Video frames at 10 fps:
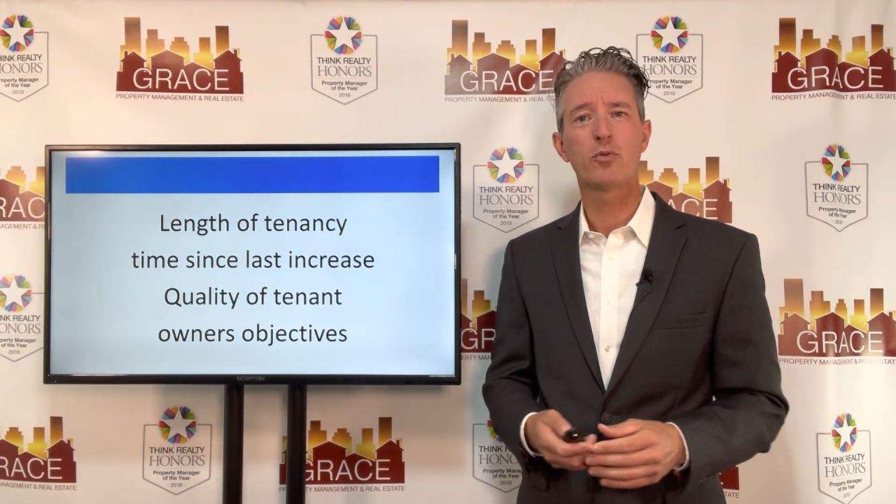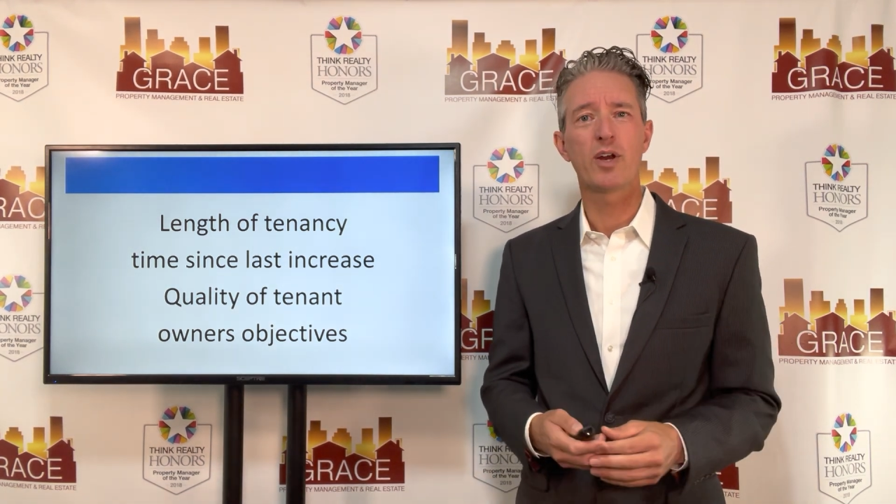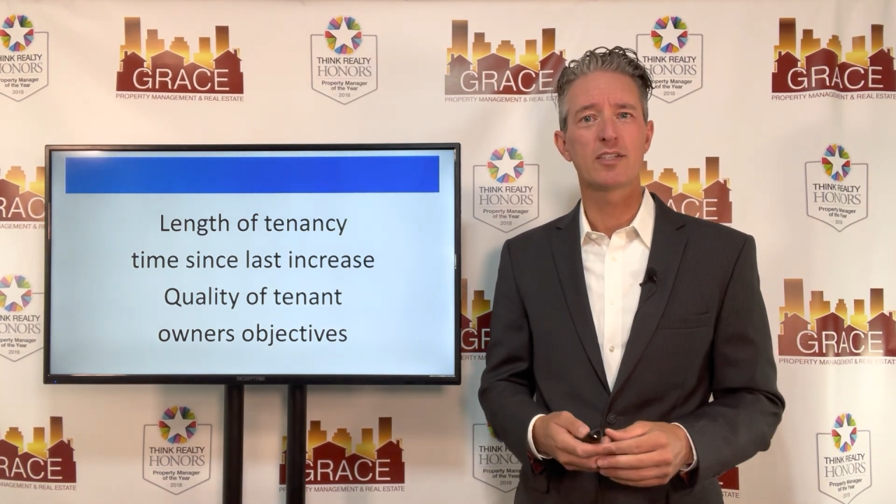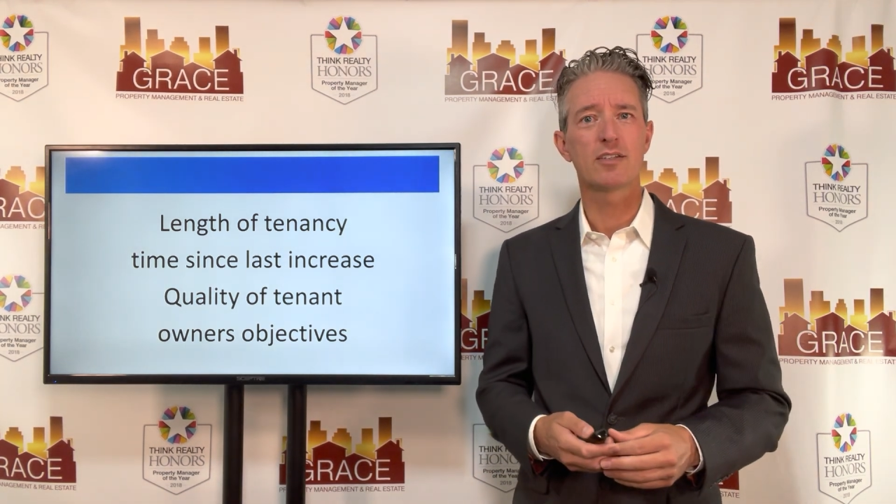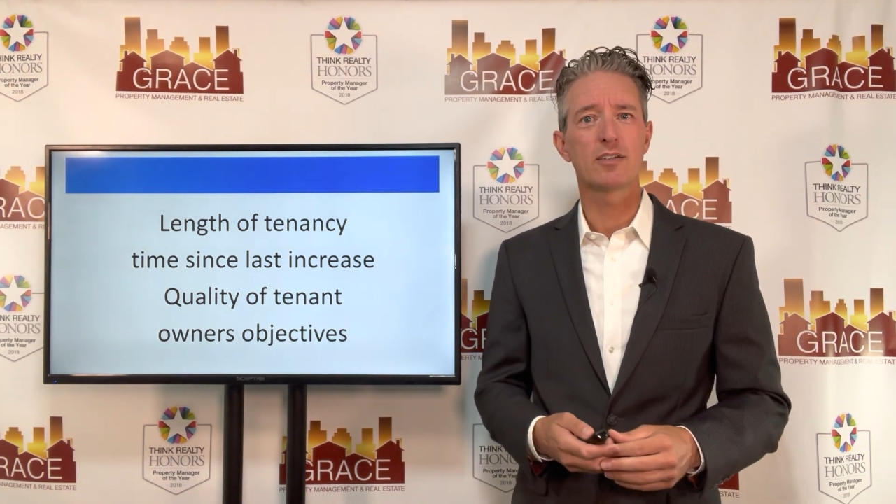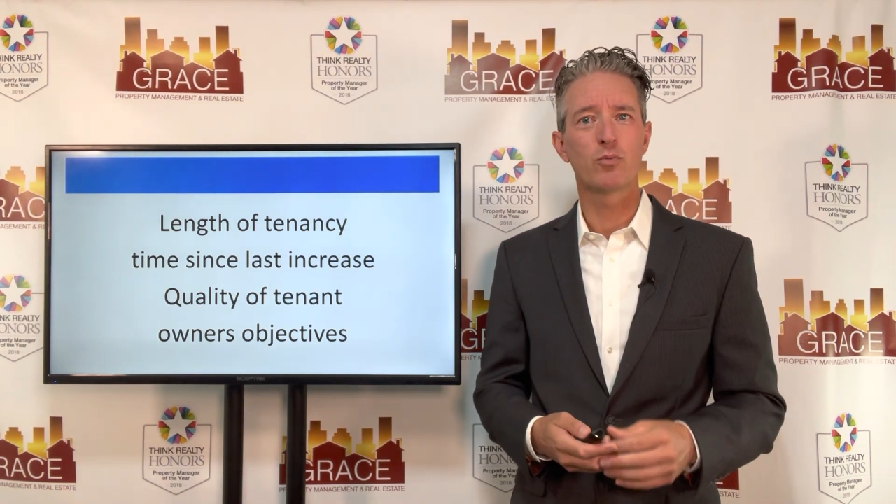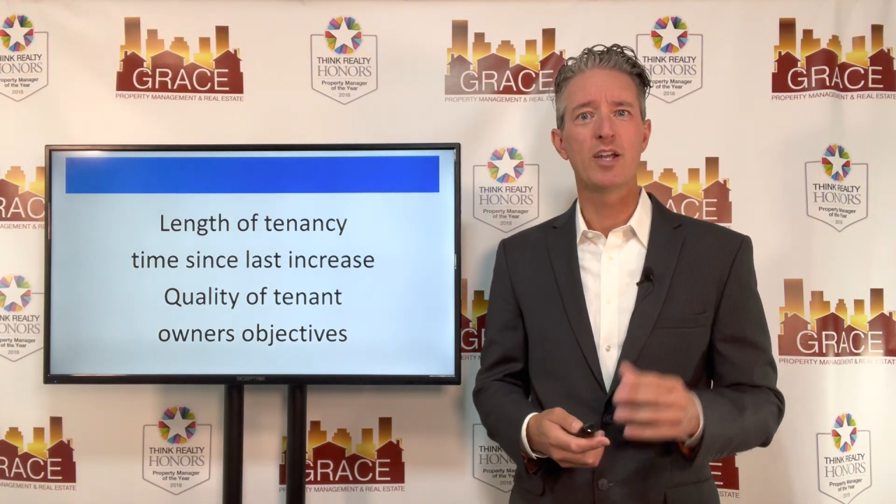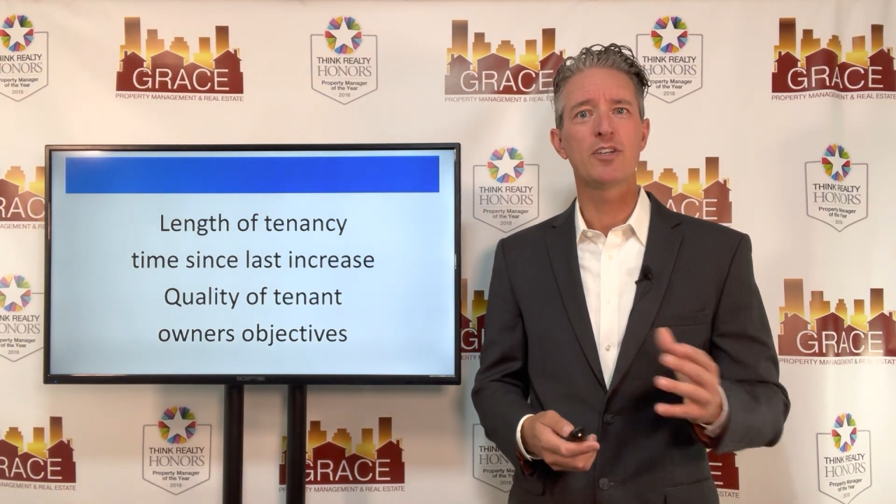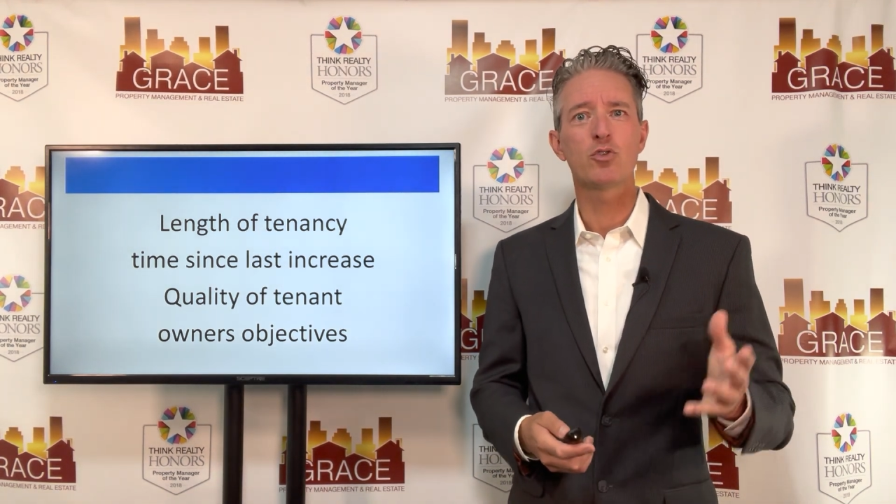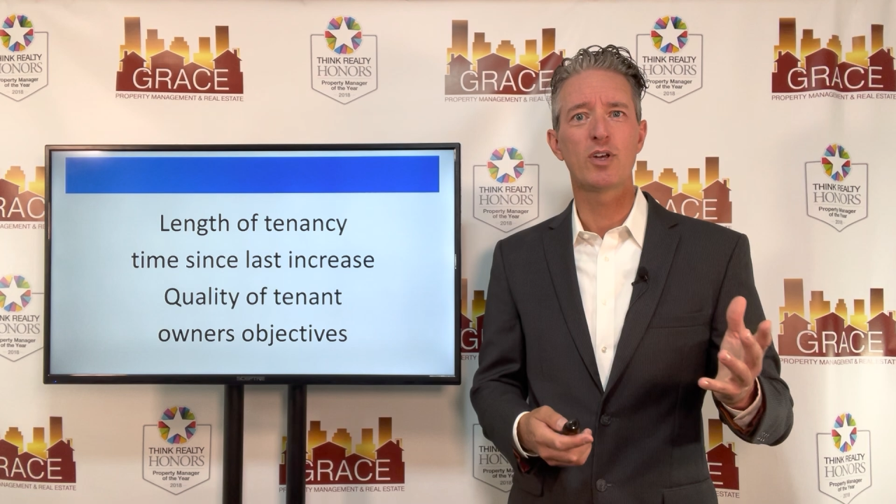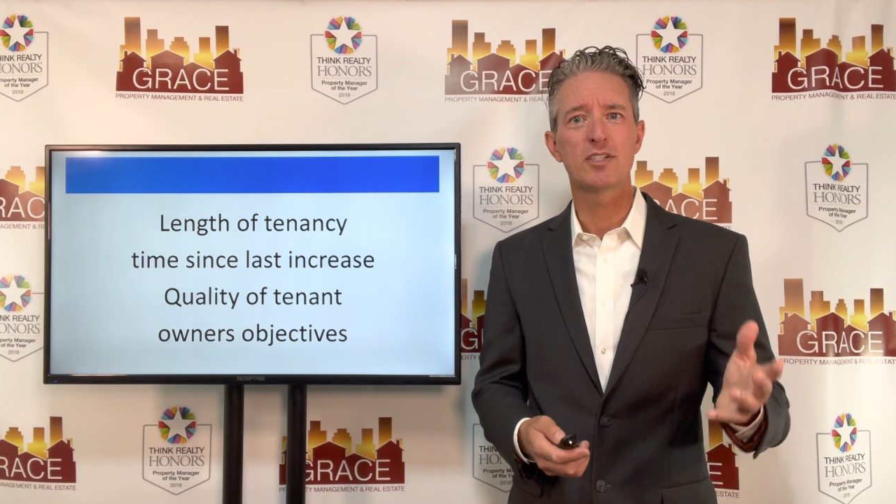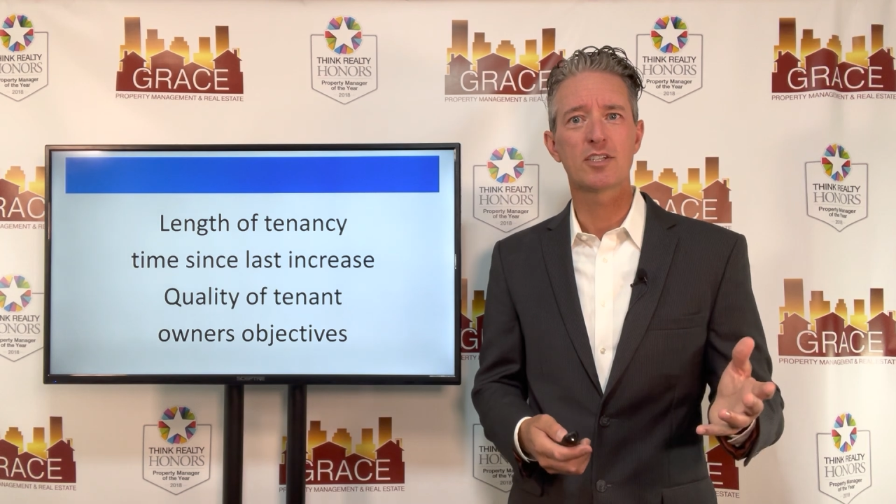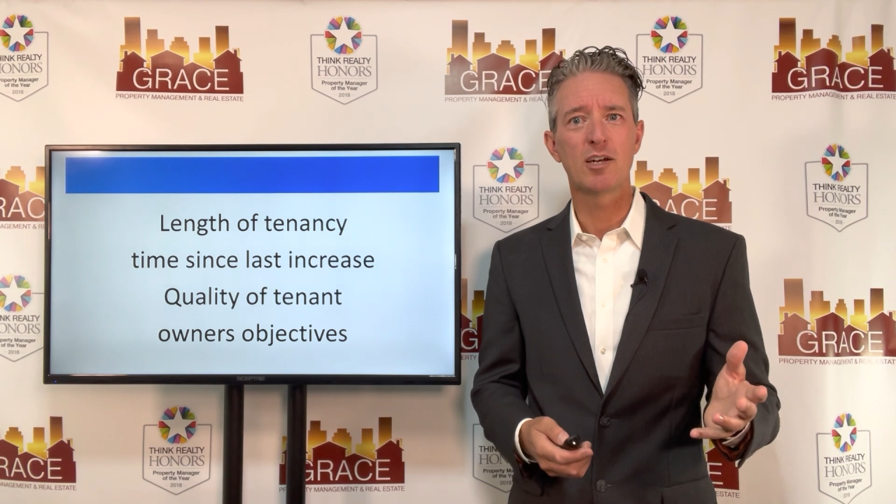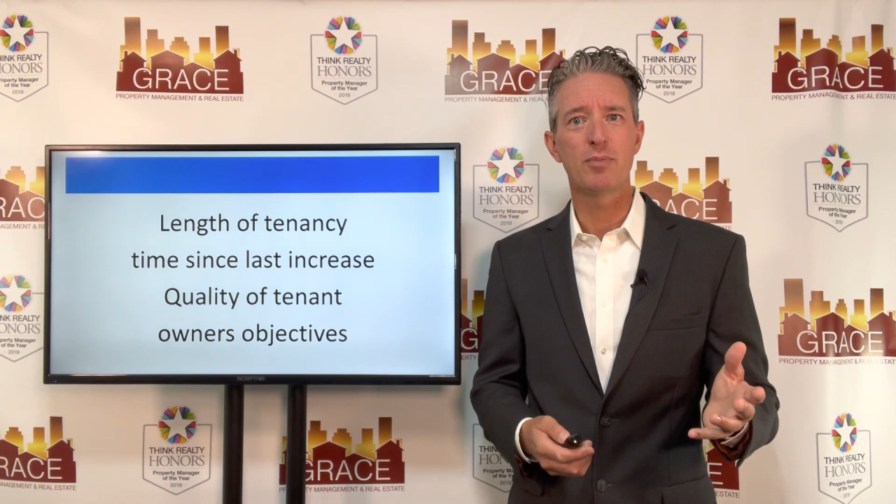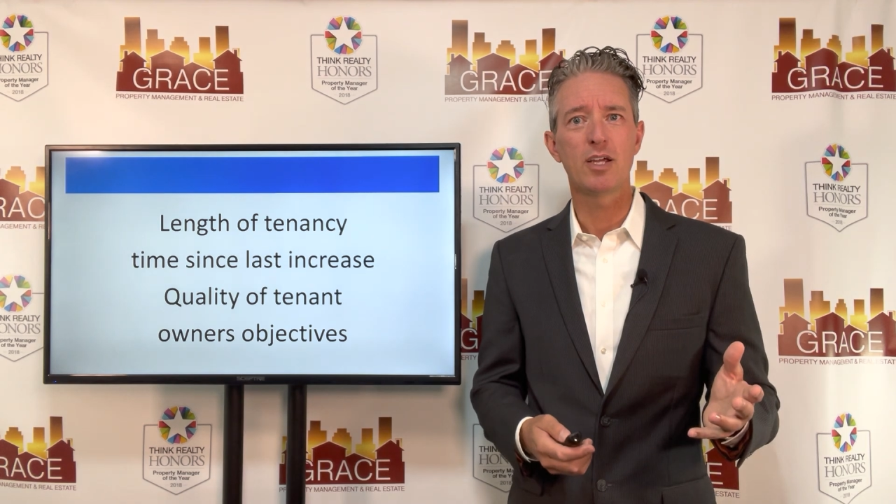increase is
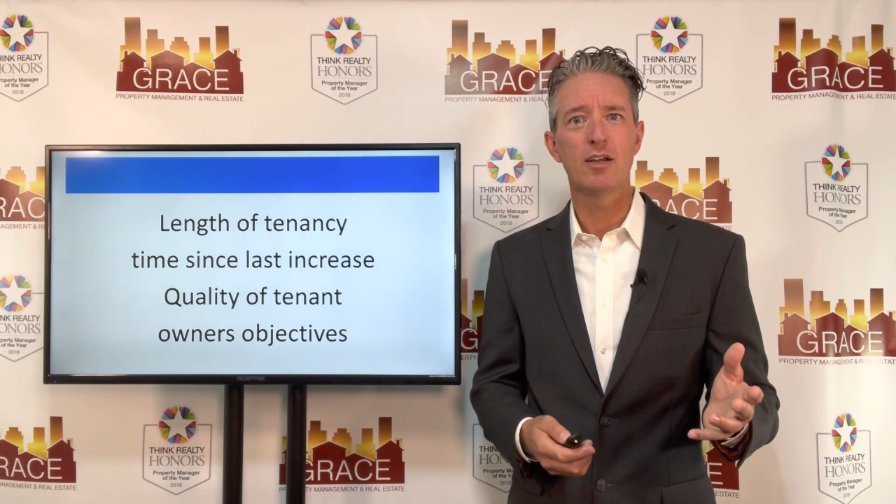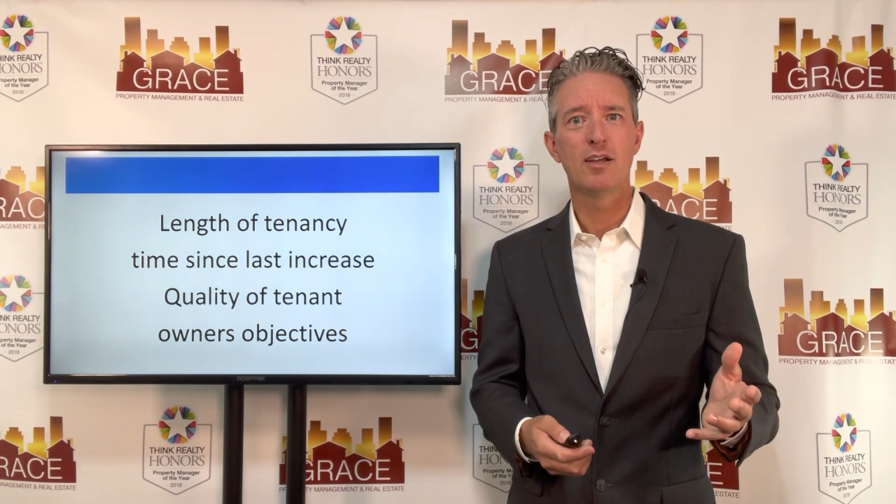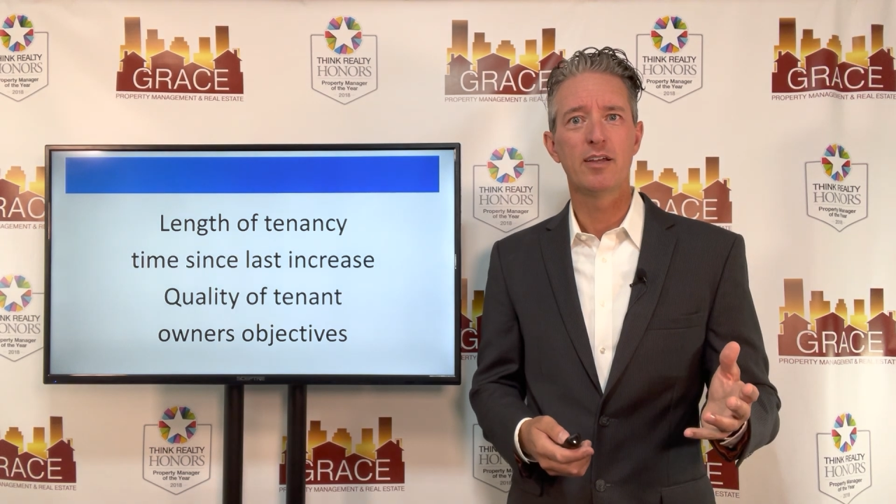going to be.